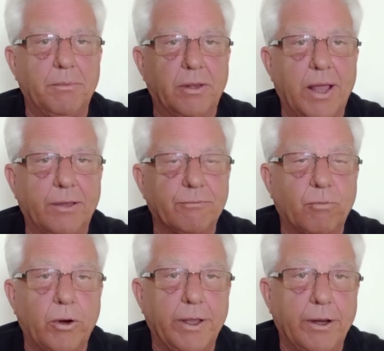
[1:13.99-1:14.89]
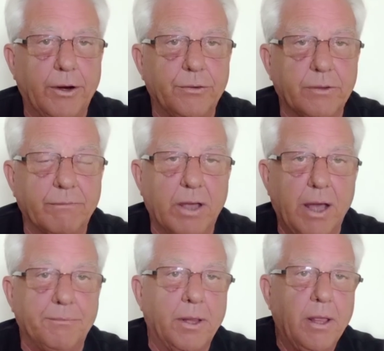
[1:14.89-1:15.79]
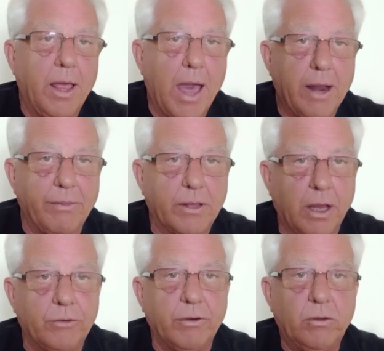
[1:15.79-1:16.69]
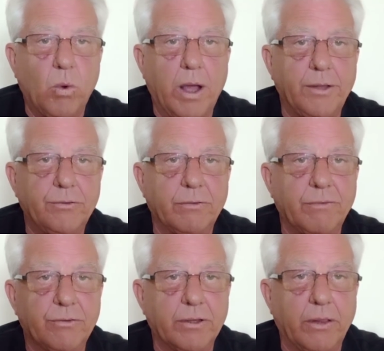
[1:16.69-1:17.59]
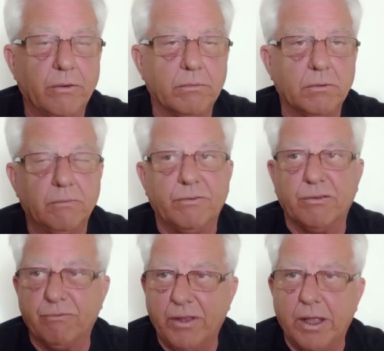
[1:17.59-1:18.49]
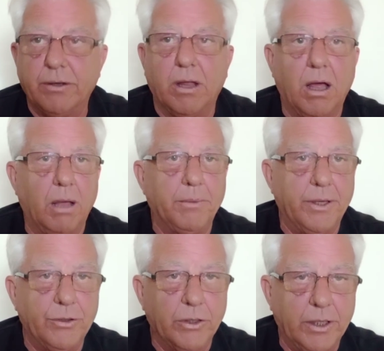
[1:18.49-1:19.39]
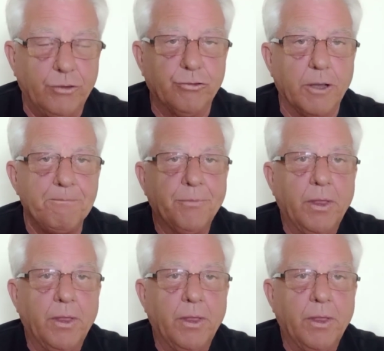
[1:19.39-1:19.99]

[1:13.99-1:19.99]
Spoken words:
In the last 4 years, I've gone out of the country twice to visit Vietnam and Indonesia.